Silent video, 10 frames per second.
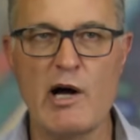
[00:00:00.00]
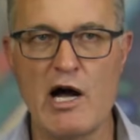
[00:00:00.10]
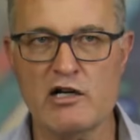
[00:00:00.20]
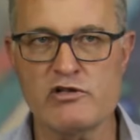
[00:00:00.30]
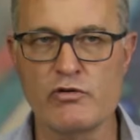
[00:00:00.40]

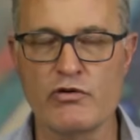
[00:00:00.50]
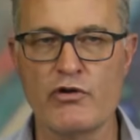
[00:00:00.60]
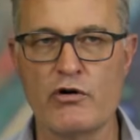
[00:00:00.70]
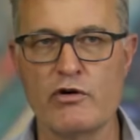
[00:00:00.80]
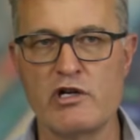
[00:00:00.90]
parks
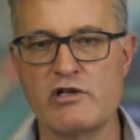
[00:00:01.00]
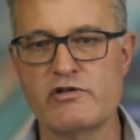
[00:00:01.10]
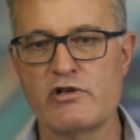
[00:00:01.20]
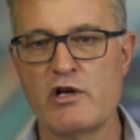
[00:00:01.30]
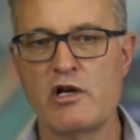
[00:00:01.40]

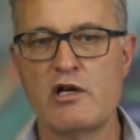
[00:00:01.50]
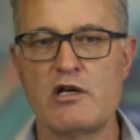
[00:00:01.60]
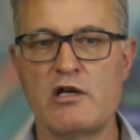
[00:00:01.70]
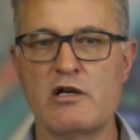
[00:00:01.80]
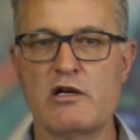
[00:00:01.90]
authorities
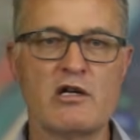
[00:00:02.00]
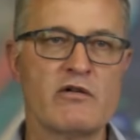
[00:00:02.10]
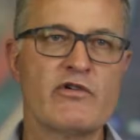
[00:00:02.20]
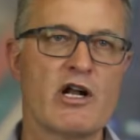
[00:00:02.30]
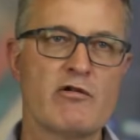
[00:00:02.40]
uh,
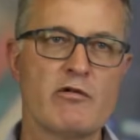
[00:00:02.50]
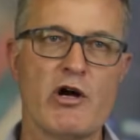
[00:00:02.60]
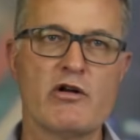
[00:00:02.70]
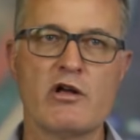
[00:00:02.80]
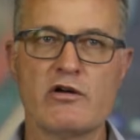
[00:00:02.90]
in fairly remote